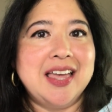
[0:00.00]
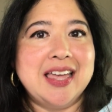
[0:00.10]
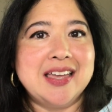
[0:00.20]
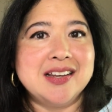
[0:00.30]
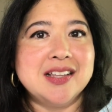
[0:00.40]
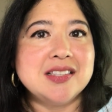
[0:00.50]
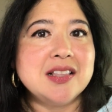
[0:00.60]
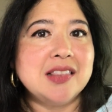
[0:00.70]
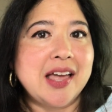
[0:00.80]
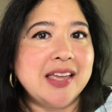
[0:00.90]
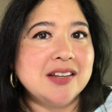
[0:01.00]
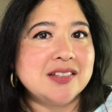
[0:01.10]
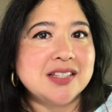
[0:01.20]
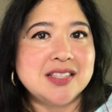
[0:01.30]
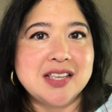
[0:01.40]
and it's a light
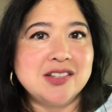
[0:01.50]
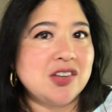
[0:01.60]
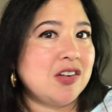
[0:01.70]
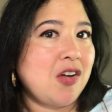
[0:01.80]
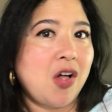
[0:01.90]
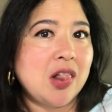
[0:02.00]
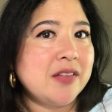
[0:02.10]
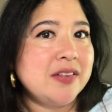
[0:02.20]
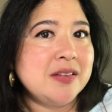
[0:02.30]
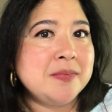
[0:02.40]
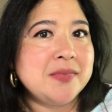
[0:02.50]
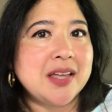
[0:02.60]
scent on all of them.